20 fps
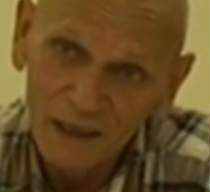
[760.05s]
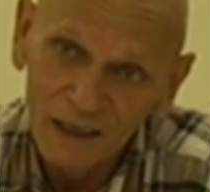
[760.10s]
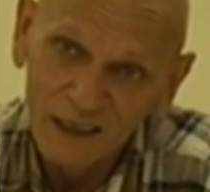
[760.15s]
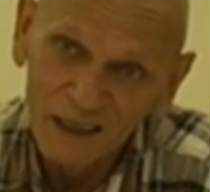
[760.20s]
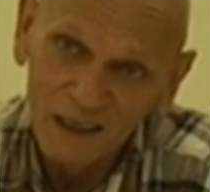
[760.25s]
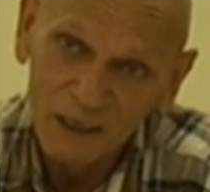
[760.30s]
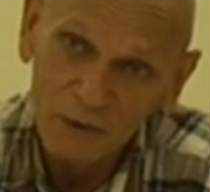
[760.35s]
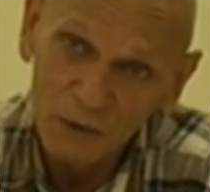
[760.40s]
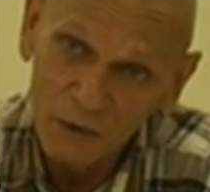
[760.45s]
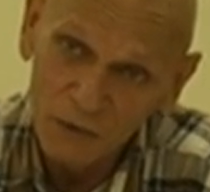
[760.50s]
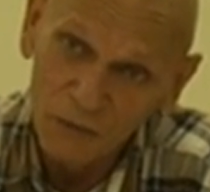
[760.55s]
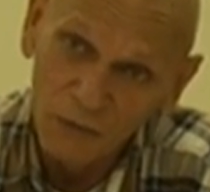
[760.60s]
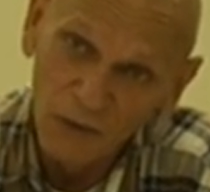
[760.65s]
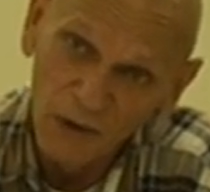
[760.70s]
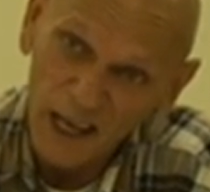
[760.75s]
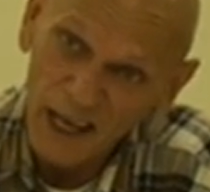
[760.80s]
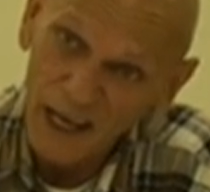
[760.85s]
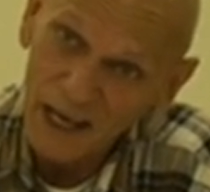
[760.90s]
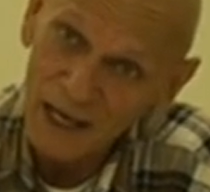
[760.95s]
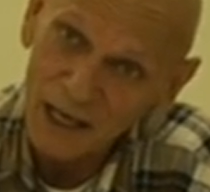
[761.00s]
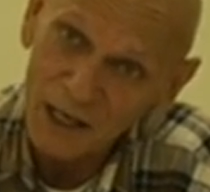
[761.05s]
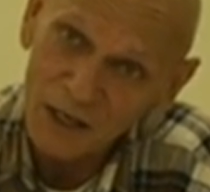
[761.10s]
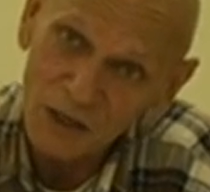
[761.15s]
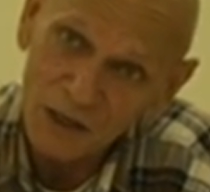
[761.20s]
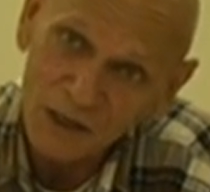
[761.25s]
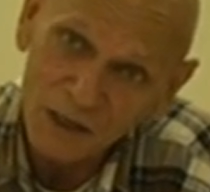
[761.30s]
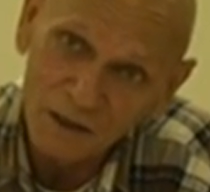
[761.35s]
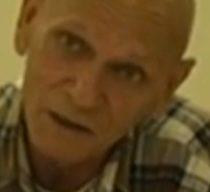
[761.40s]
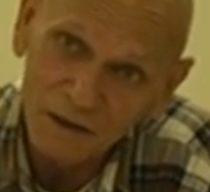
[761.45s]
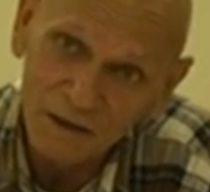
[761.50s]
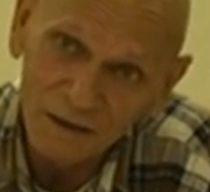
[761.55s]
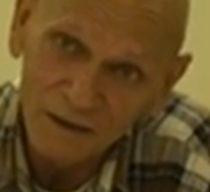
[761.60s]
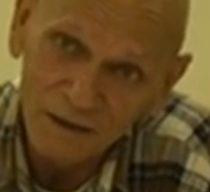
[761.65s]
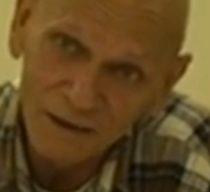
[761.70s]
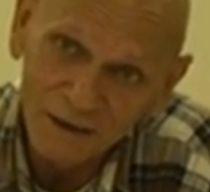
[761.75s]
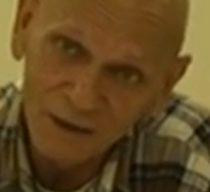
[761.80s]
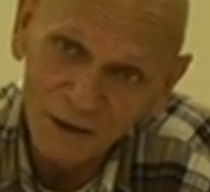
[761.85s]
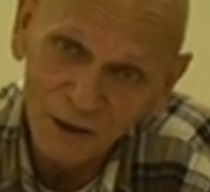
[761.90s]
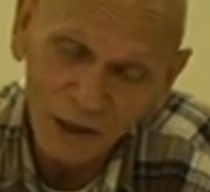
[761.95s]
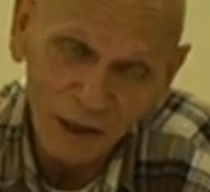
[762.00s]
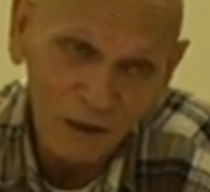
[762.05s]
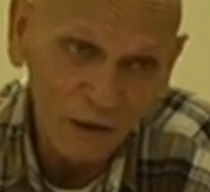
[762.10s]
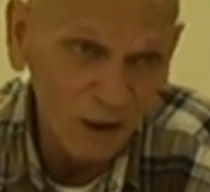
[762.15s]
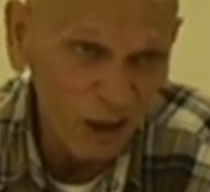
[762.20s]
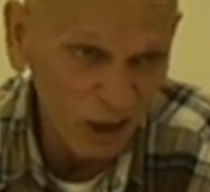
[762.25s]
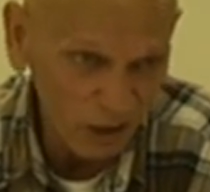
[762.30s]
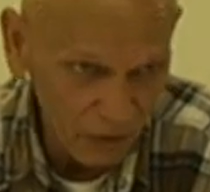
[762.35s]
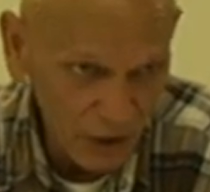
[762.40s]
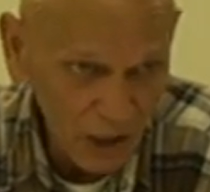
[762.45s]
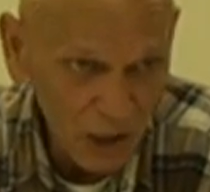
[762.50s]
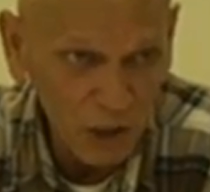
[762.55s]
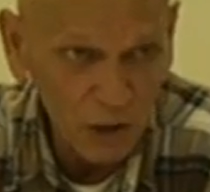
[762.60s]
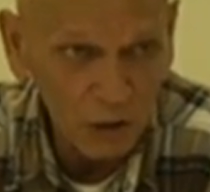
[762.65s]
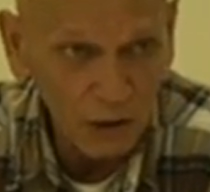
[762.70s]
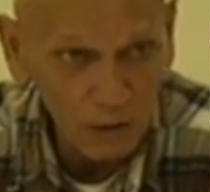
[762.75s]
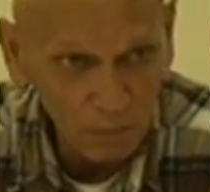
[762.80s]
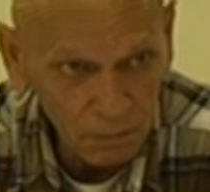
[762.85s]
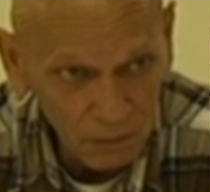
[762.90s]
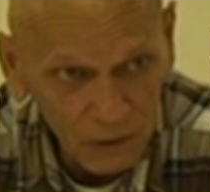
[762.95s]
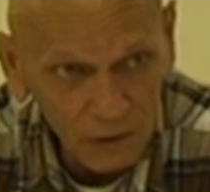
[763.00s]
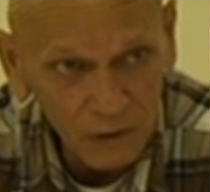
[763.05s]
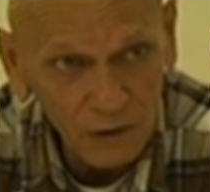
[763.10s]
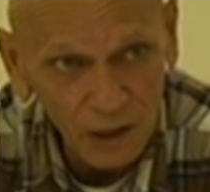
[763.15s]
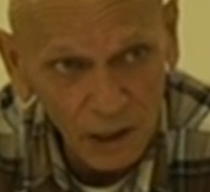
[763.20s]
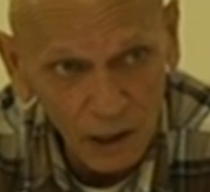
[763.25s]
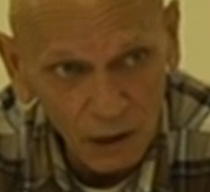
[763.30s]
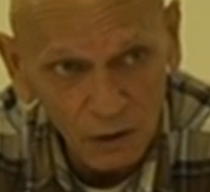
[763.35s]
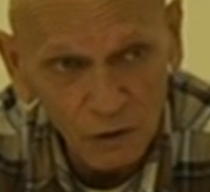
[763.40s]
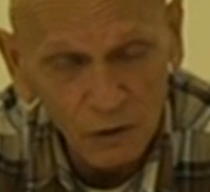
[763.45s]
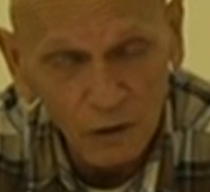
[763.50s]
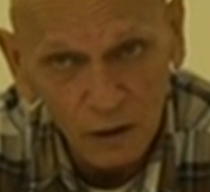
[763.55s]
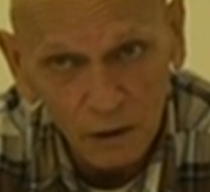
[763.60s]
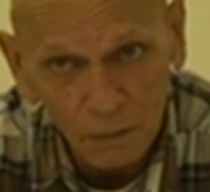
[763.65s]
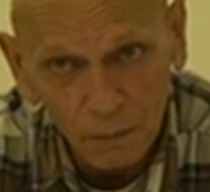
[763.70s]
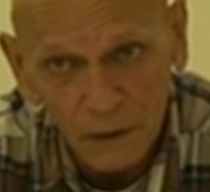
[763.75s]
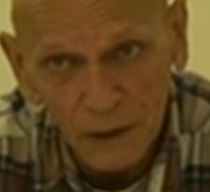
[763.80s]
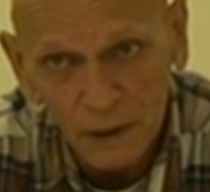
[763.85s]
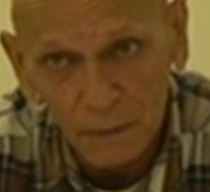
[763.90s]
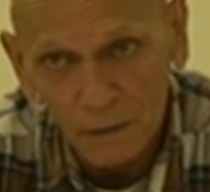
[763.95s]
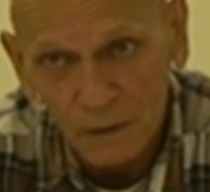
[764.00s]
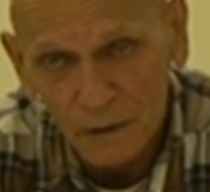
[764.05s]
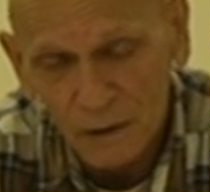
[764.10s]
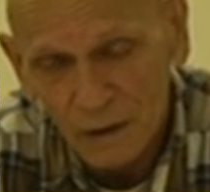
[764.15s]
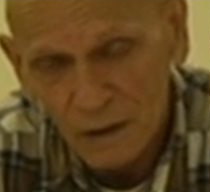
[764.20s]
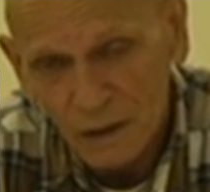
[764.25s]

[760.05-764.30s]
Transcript: and there was flags and a lot of excitement, you know, a lot of people.